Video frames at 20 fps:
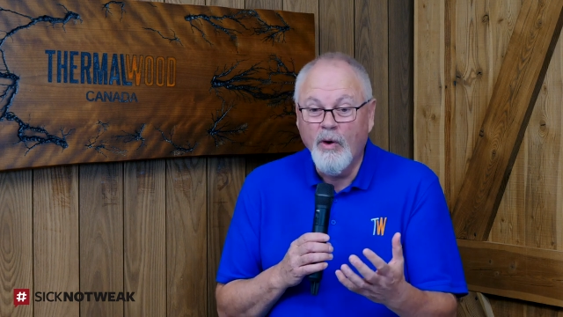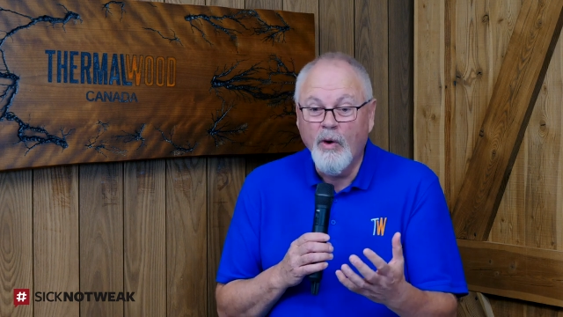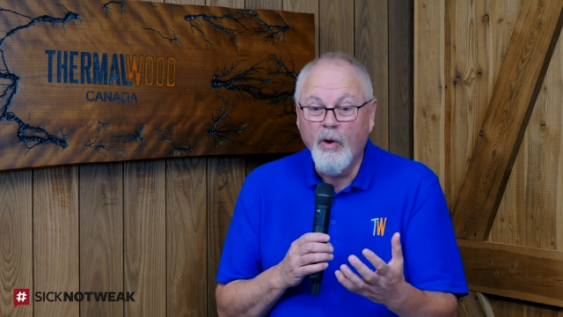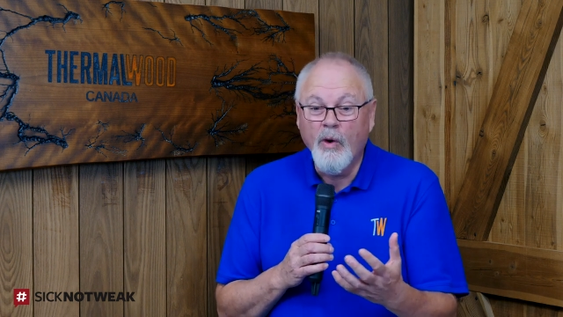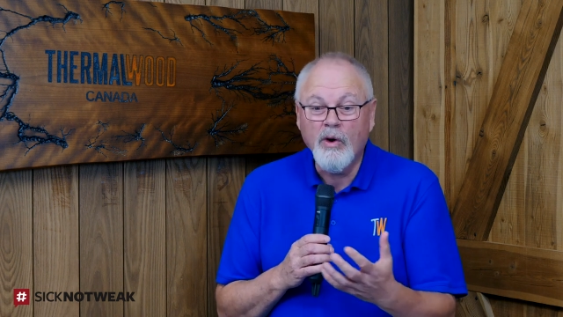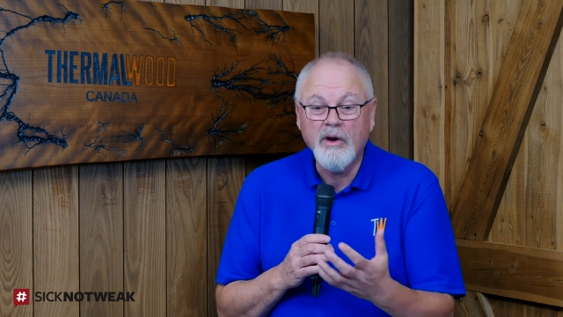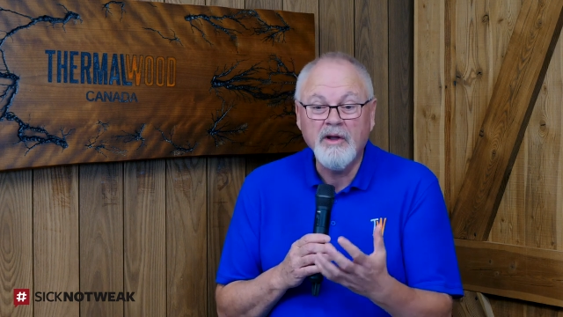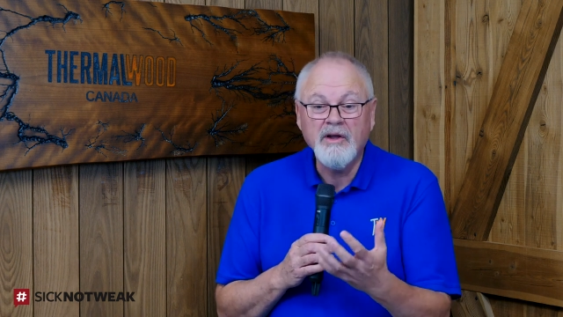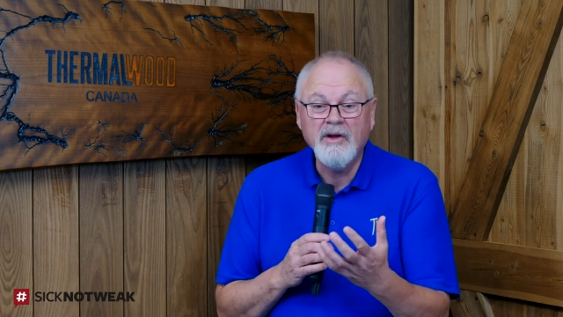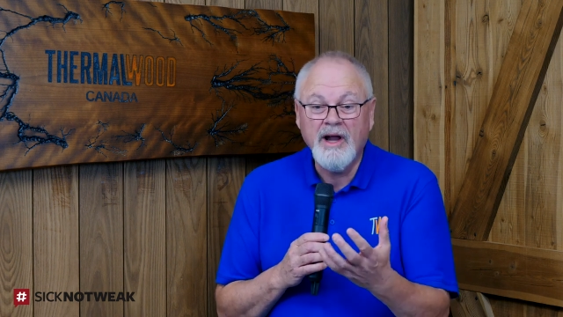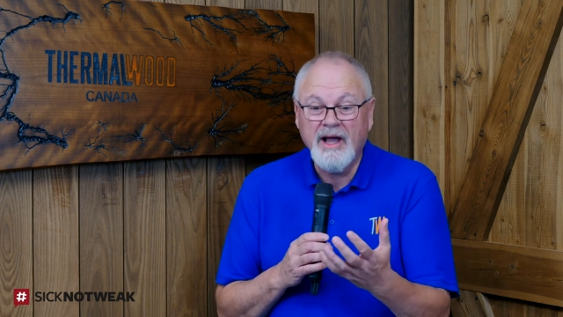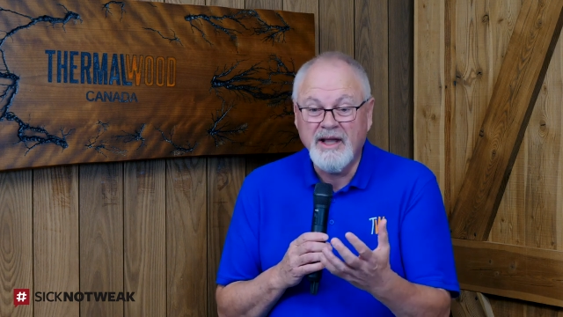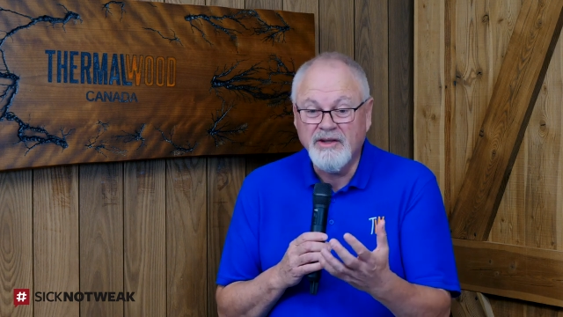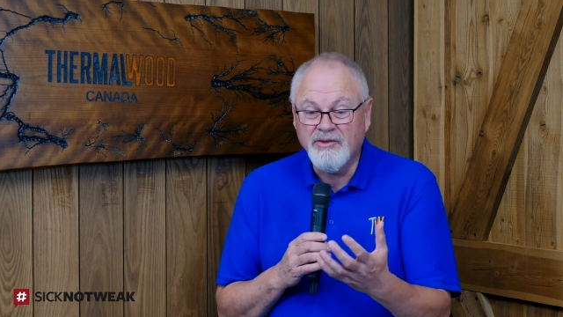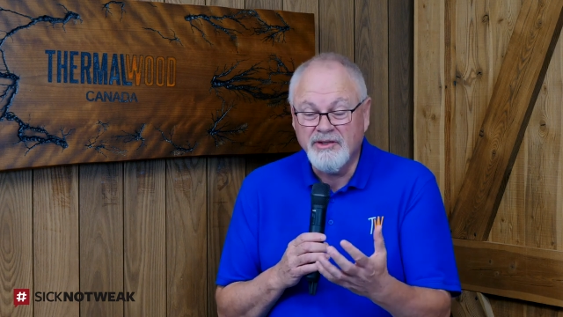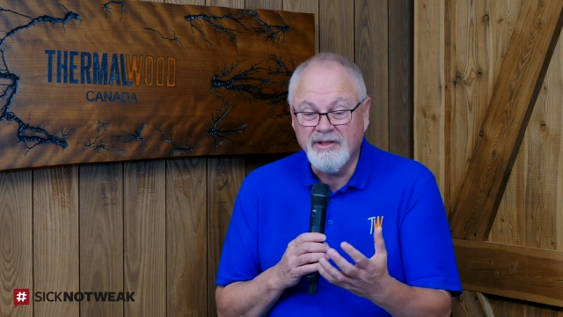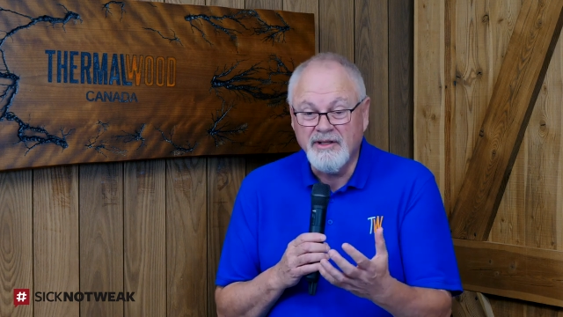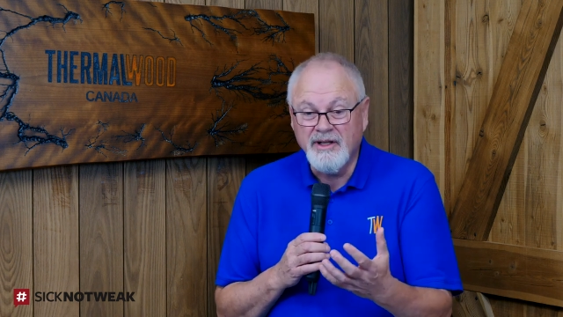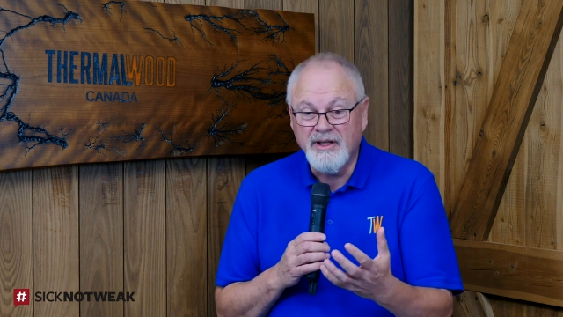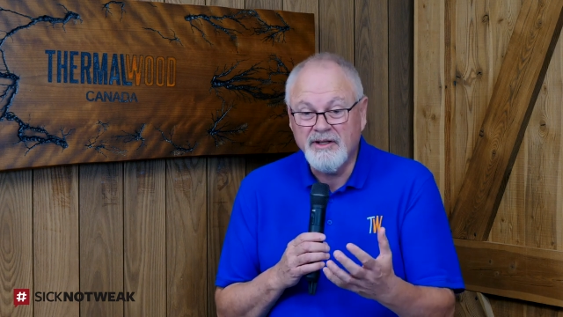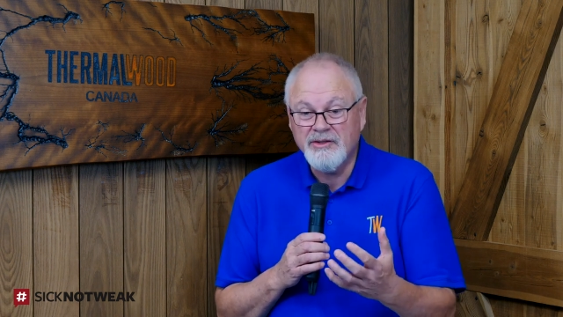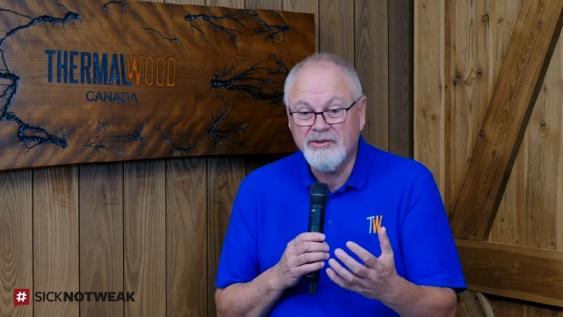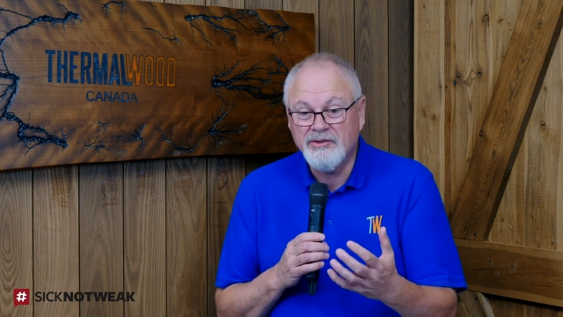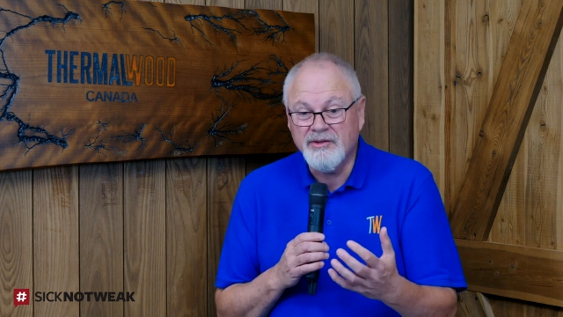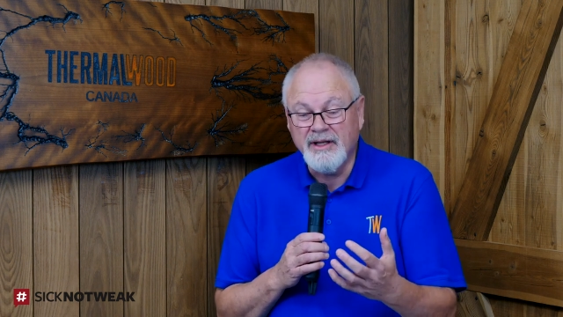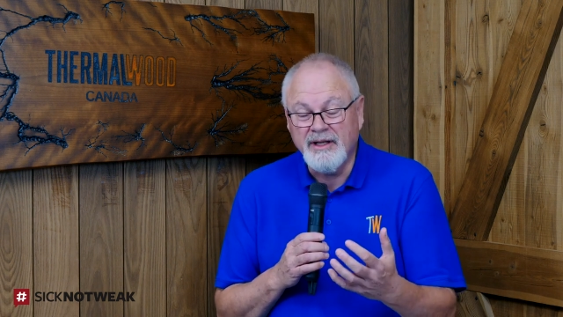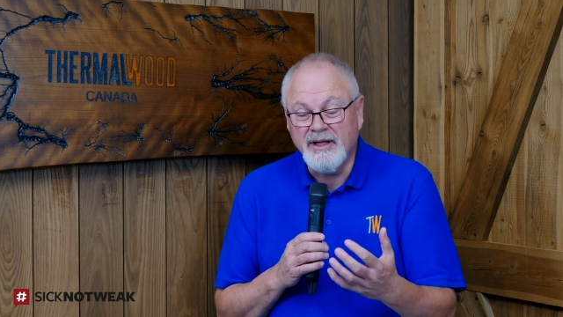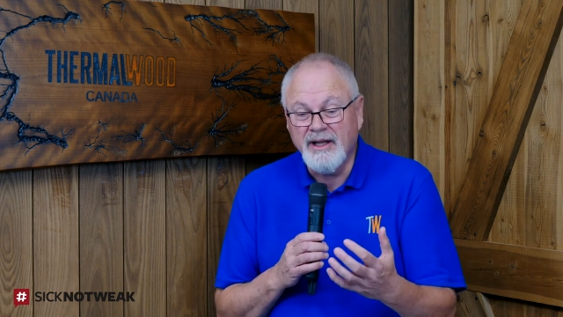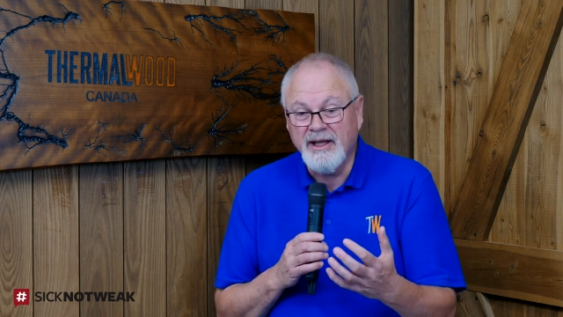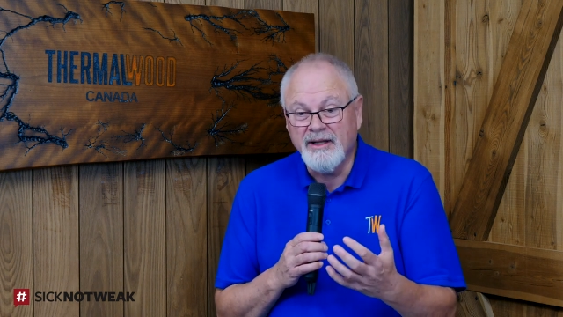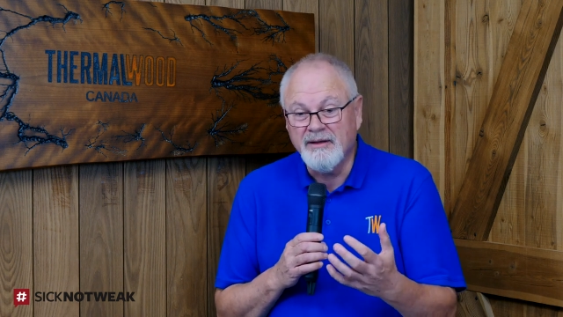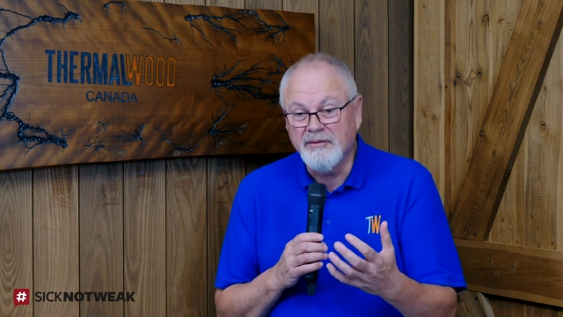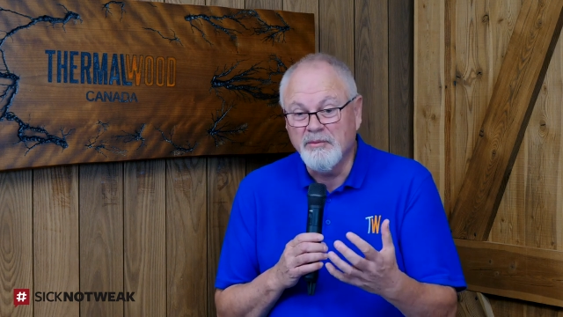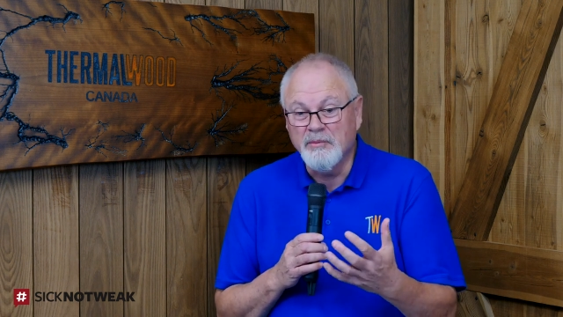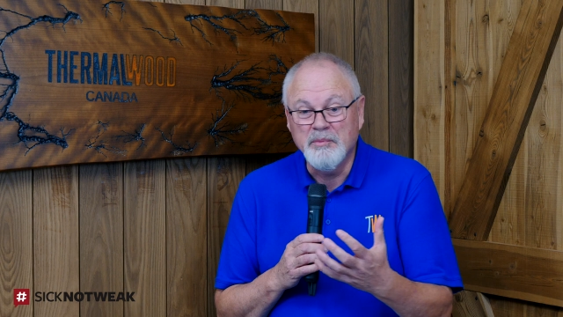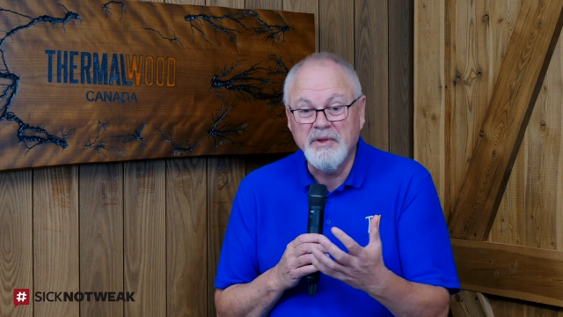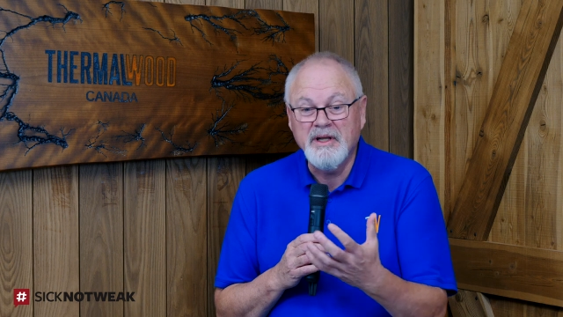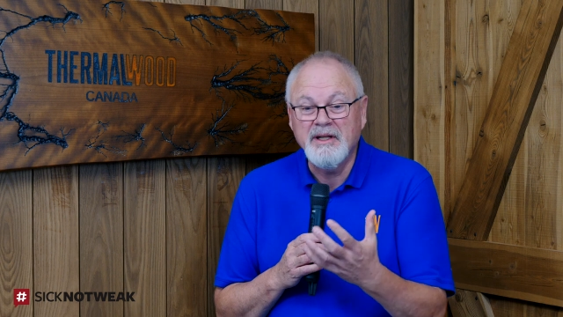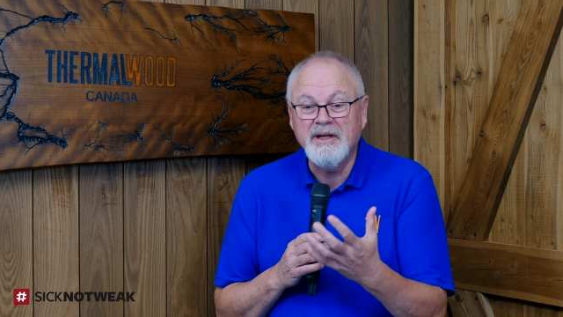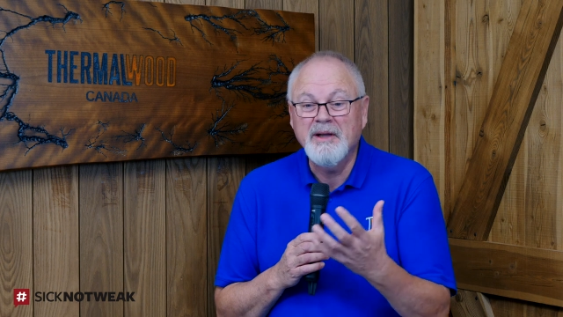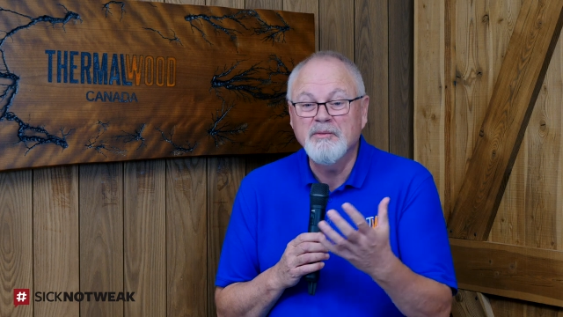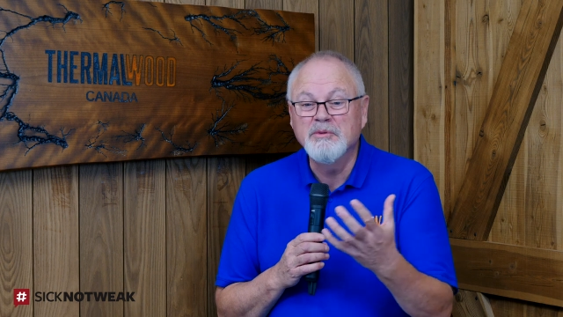organizing this and being